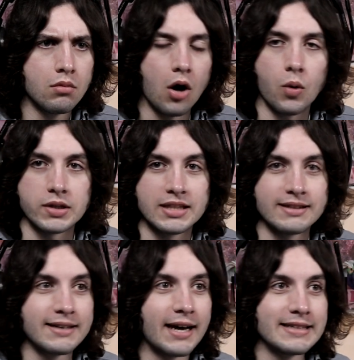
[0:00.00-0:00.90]
Oh, I thought
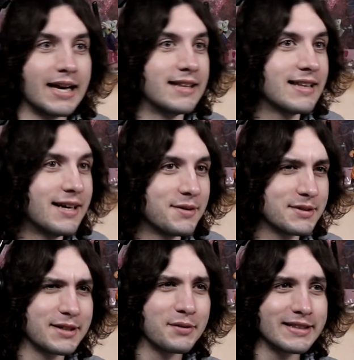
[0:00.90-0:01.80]
that... I was
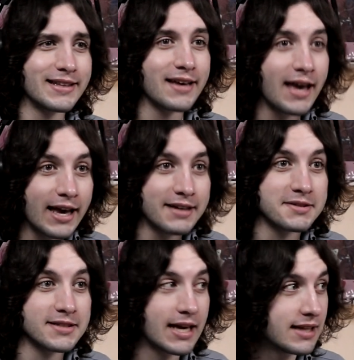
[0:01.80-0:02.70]
like, what the heck is
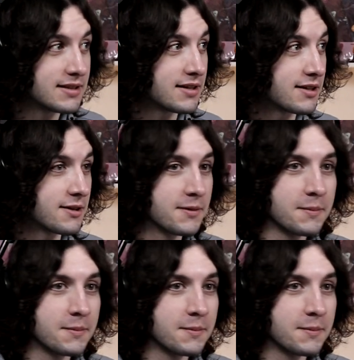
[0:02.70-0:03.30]
that thing?